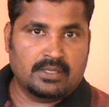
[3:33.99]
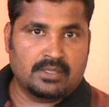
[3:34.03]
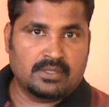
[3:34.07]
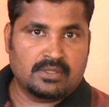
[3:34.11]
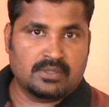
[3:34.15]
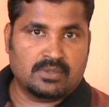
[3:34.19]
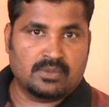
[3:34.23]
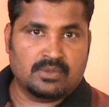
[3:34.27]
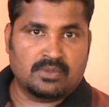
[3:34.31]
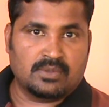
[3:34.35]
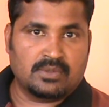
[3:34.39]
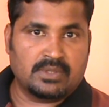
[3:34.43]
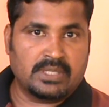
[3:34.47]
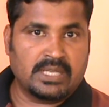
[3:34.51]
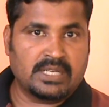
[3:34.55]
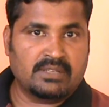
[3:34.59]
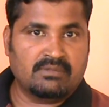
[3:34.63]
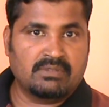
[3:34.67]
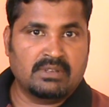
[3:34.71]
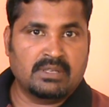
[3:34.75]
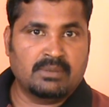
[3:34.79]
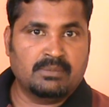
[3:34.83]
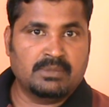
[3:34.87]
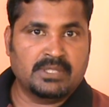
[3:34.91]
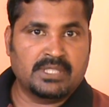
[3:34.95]
So that
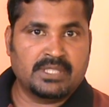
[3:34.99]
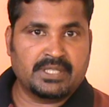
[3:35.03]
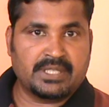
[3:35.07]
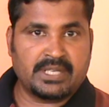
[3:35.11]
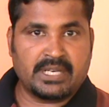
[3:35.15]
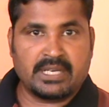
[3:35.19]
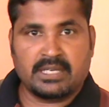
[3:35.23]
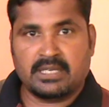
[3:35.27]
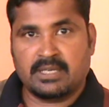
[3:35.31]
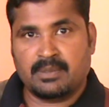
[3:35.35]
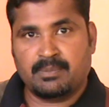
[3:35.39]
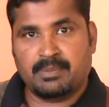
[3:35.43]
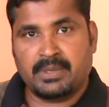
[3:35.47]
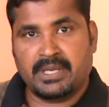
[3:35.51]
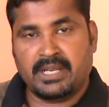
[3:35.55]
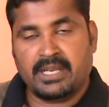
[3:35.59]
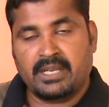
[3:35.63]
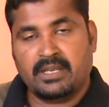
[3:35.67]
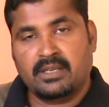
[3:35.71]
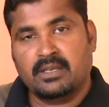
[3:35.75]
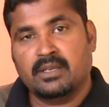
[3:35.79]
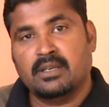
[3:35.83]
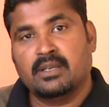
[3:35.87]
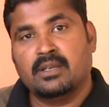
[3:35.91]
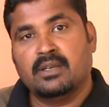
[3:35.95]
will be the trade
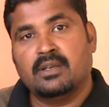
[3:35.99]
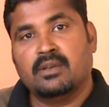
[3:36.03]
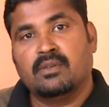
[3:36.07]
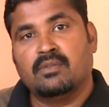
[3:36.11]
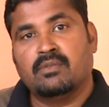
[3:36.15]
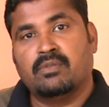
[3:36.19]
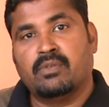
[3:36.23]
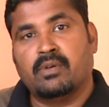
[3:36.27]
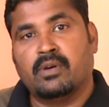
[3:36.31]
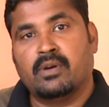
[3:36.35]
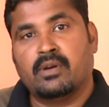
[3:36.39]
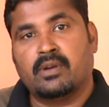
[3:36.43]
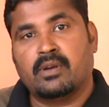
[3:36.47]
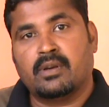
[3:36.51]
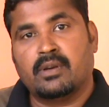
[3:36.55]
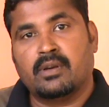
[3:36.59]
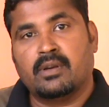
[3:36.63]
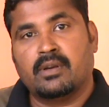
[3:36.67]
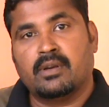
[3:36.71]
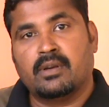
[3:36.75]
repairing for